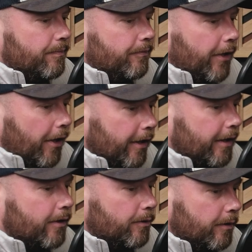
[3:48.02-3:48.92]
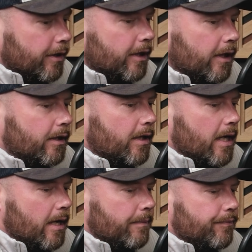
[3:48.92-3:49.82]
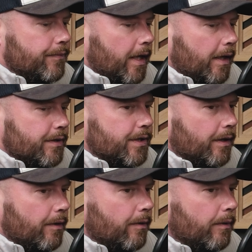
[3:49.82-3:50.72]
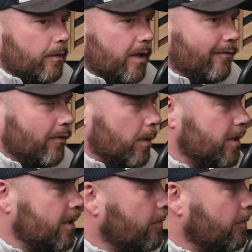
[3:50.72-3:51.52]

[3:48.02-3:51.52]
very cool looking. And so looking forward to